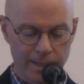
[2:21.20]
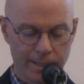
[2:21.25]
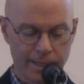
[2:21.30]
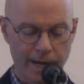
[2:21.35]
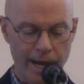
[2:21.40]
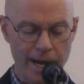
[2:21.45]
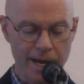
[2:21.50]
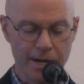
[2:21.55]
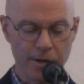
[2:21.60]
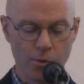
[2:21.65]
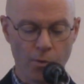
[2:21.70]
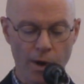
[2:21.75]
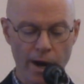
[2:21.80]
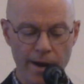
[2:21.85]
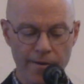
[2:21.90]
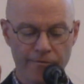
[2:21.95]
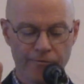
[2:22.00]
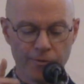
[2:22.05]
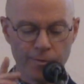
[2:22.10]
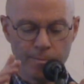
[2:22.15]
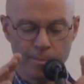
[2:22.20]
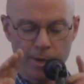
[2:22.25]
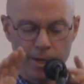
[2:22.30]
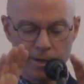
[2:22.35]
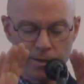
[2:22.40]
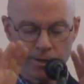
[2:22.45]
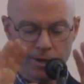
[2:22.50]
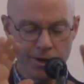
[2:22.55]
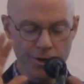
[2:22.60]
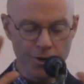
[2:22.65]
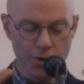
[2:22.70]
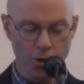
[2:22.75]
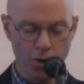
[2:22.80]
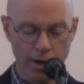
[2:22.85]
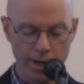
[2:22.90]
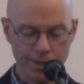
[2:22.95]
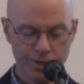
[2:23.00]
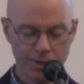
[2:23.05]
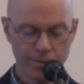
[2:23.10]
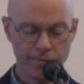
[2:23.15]
"Take away from me the
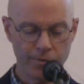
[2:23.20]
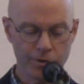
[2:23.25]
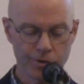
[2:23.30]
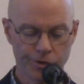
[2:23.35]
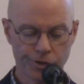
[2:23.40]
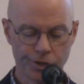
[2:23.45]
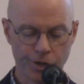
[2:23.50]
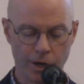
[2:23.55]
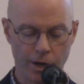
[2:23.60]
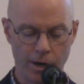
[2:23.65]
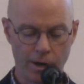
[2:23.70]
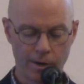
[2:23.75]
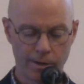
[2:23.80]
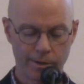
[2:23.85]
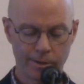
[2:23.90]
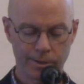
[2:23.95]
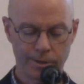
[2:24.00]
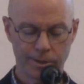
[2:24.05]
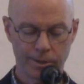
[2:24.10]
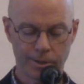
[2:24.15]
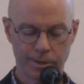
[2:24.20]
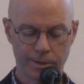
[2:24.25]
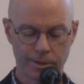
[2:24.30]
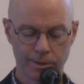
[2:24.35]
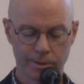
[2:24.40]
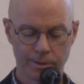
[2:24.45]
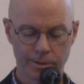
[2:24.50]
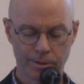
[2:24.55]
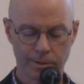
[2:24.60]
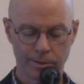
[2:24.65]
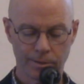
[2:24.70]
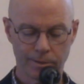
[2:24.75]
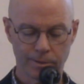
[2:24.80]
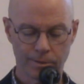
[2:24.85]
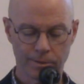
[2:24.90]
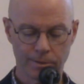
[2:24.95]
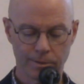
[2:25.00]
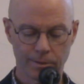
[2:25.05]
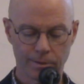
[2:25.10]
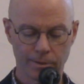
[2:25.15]
noise of your songs,
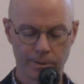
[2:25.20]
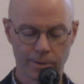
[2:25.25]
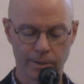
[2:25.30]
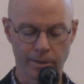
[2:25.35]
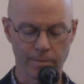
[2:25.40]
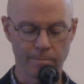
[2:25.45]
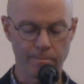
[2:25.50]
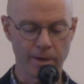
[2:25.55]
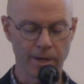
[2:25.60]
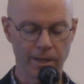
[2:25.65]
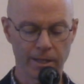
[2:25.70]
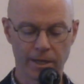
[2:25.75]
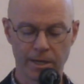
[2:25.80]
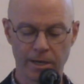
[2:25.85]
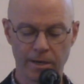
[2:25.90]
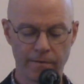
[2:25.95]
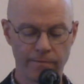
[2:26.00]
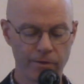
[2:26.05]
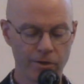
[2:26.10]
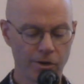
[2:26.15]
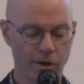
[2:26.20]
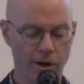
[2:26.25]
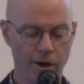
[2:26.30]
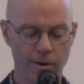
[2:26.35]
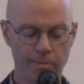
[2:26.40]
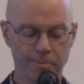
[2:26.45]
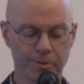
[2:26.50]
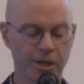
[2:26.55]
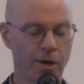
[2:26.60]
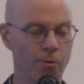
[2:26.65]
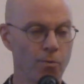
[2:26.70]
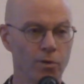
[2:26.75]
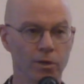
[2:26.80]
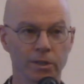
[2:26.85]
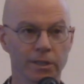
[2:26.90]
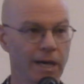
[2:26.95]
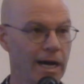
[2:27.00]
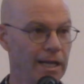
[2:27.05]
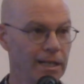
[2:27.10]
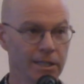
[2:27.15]
to the melody of your harps, I
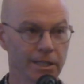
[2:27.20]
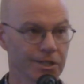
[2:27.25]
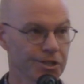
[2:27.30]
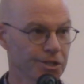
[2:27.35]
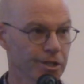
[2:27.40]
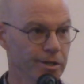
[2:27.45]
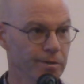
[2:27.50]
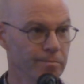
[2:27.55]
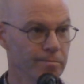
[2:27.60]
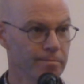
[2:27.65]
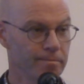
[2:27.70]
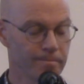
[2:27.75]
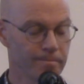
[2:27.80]
will not listen.